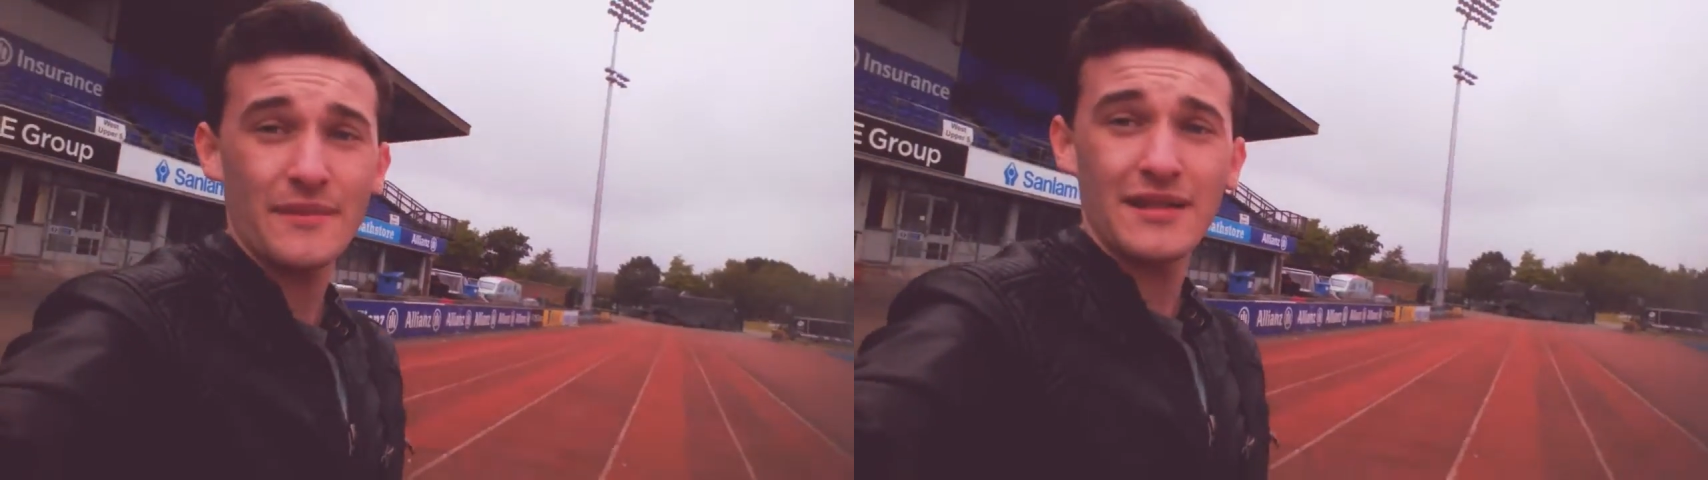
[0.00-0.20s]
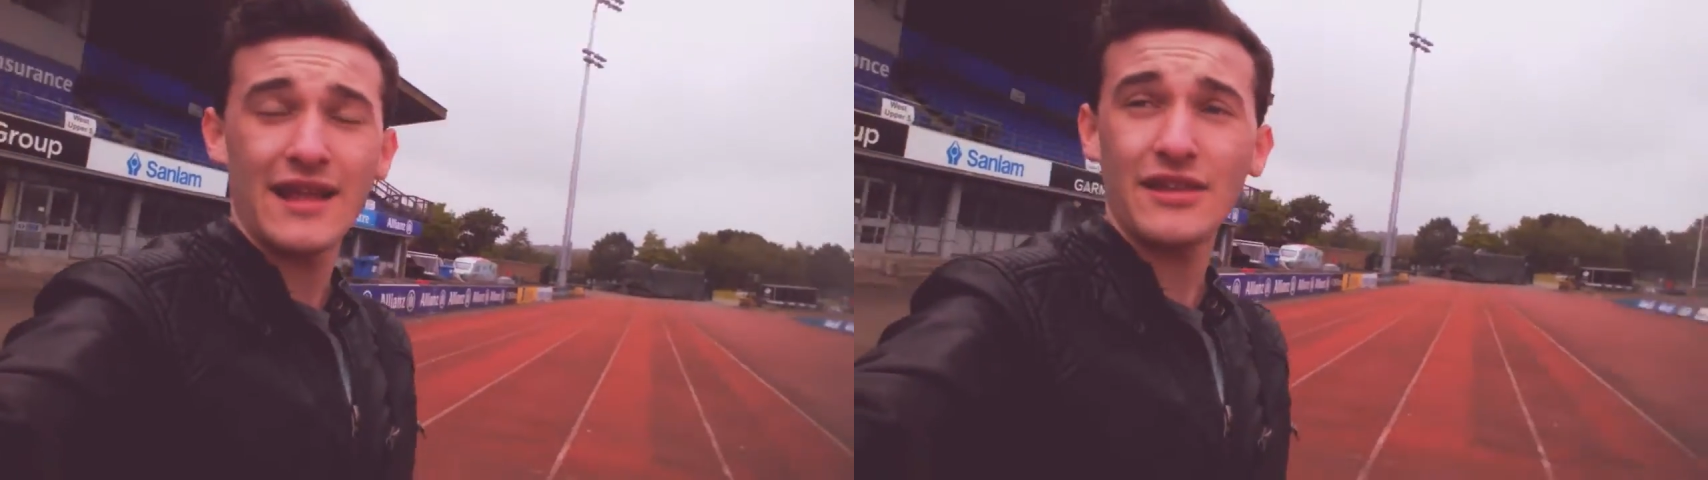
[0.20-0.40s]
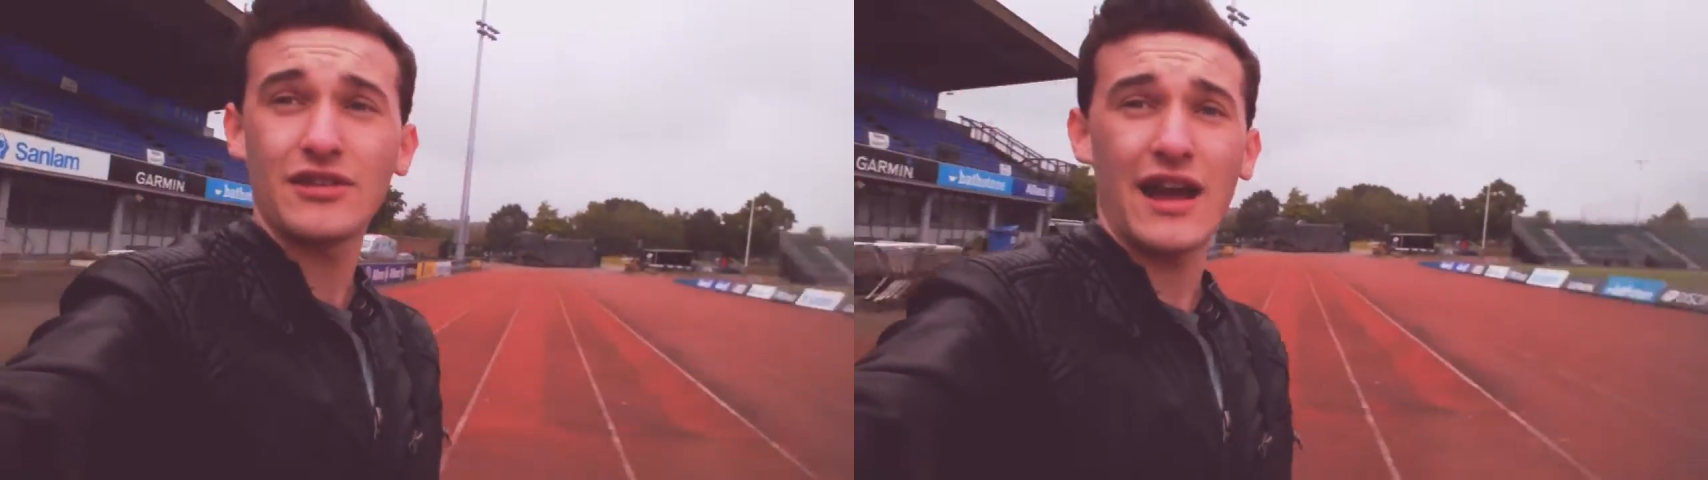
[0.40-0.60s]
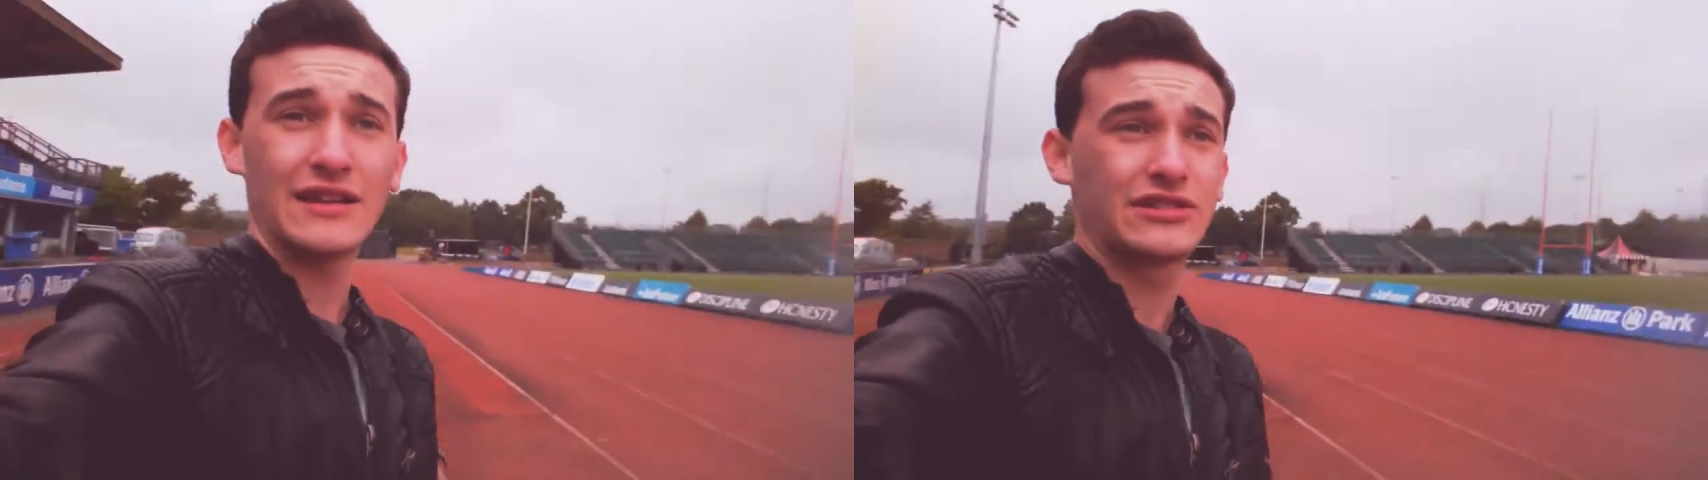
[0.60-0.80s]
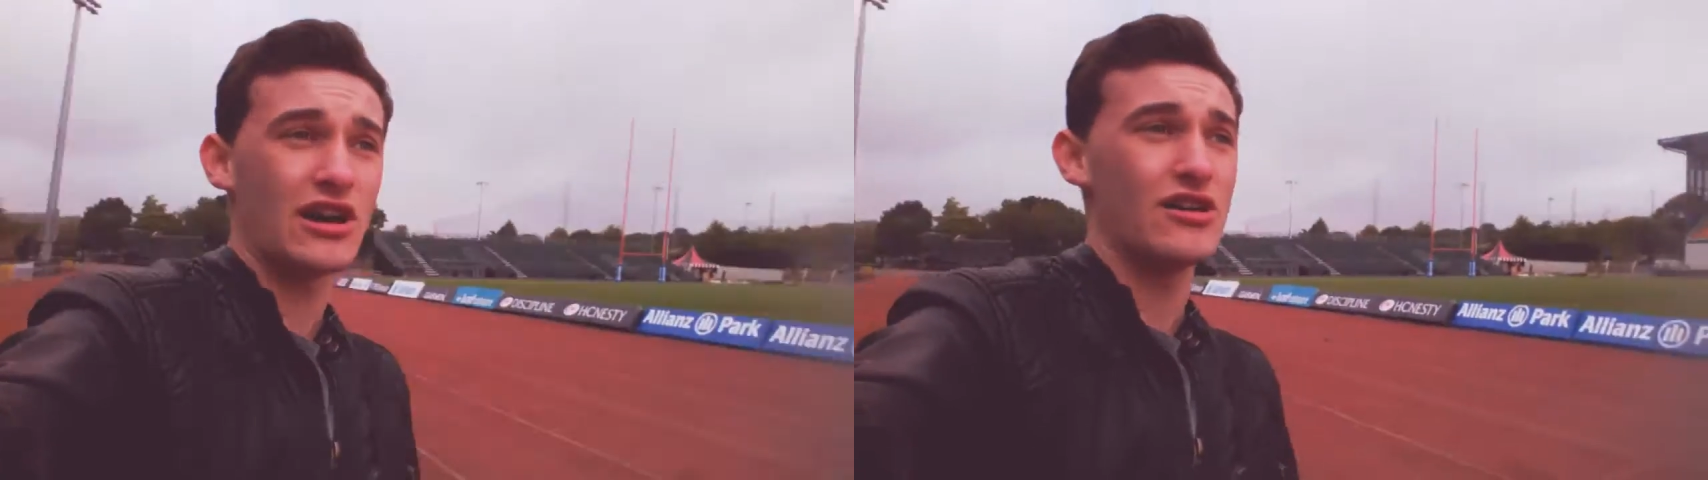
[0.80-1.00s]
me let you
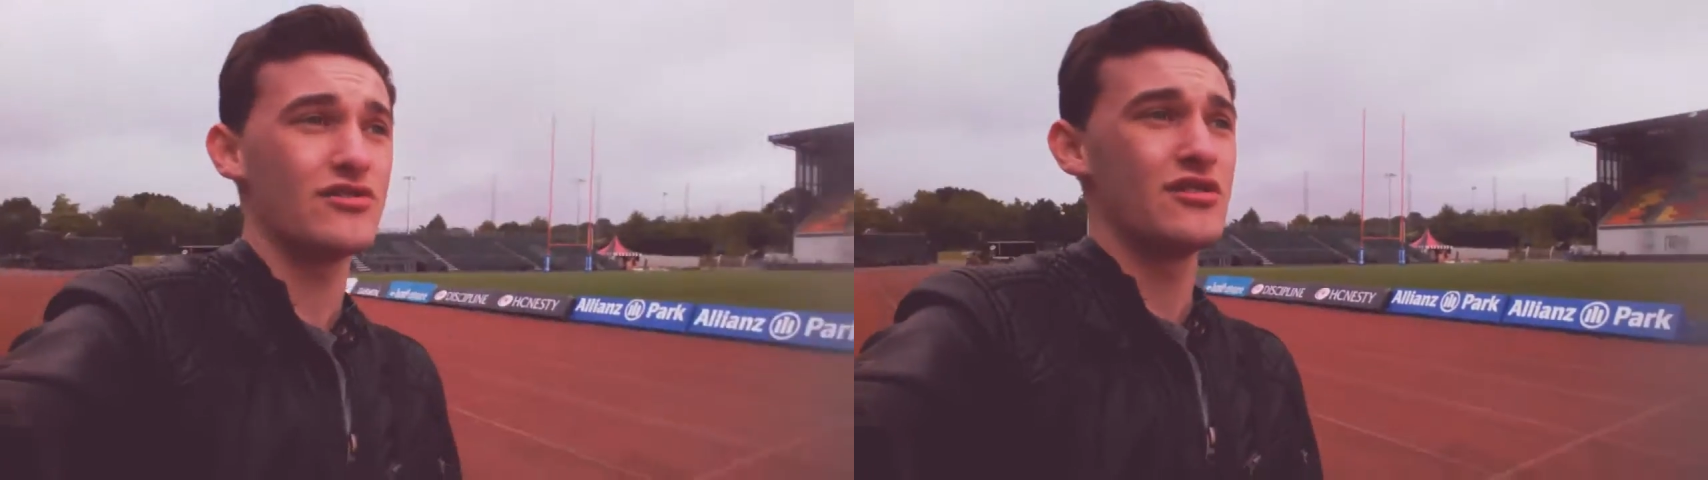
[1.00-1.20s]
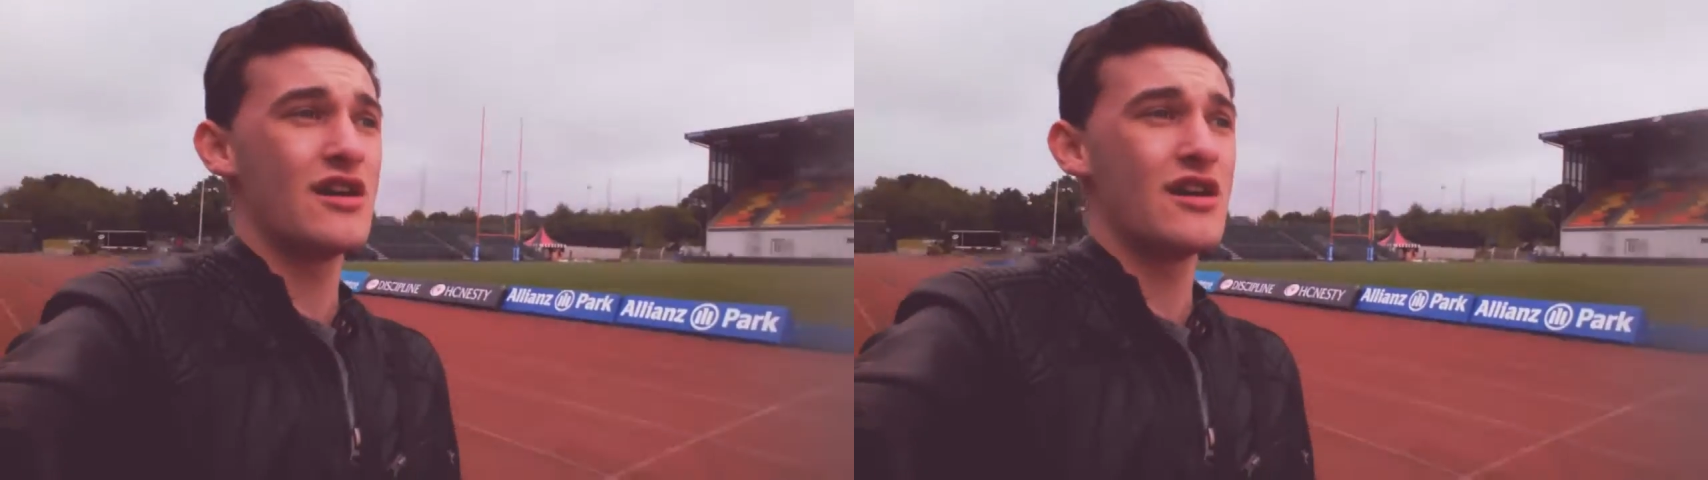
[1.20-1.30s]
guys go